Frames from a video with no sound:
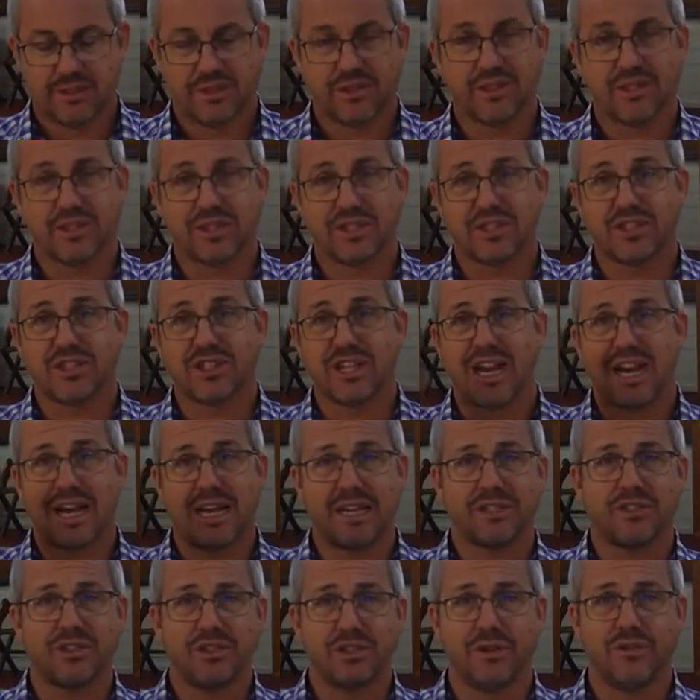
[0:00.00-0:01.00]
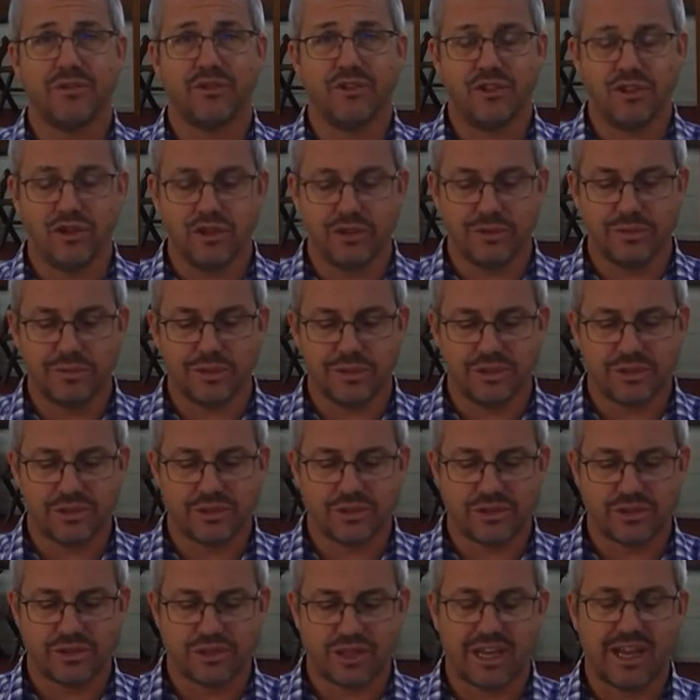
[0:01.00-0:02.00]
The disaster of
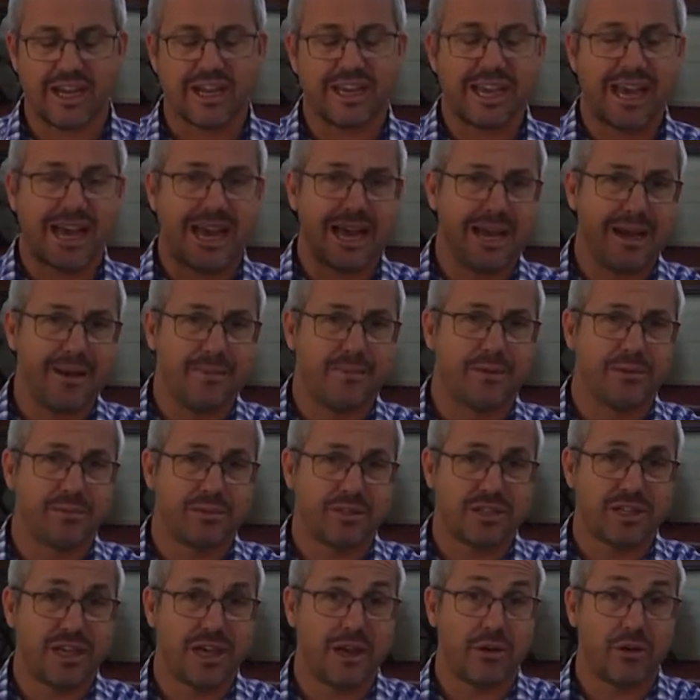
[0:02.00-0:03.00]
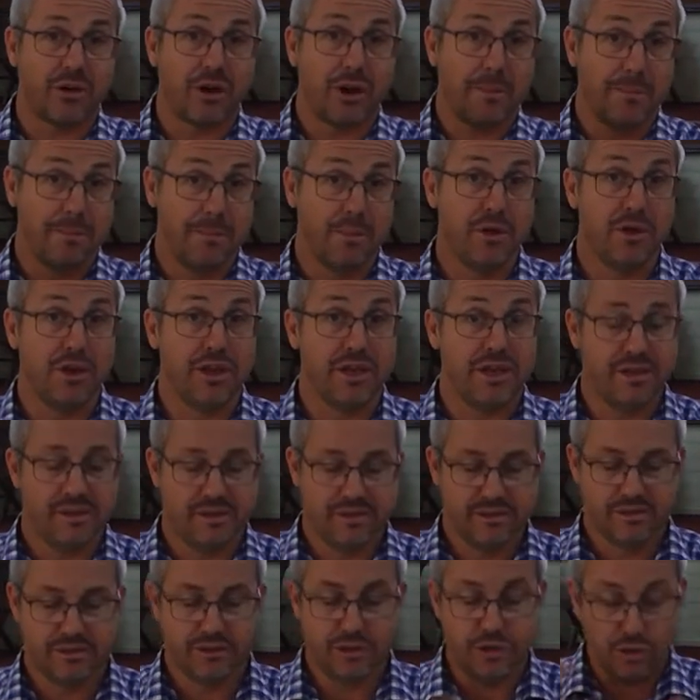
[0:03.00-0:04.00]
humans like Abram, Sarai,
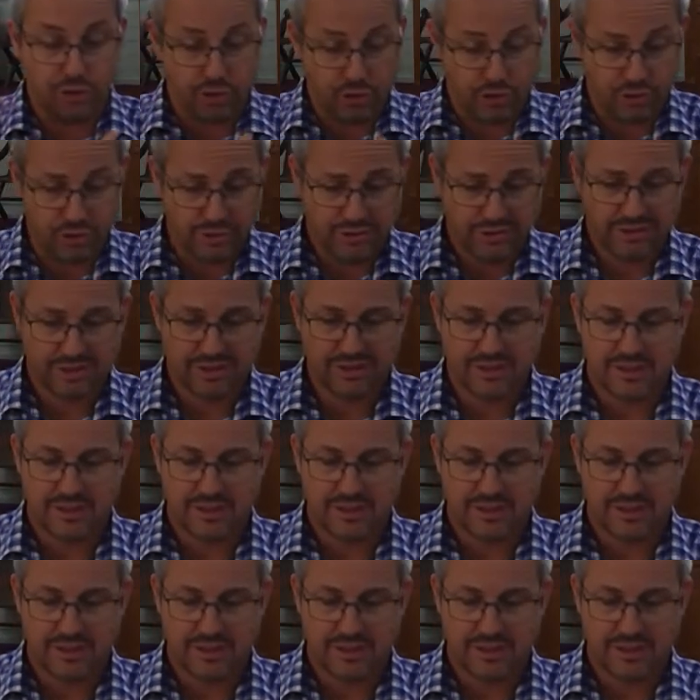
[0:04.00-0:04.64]
me, you,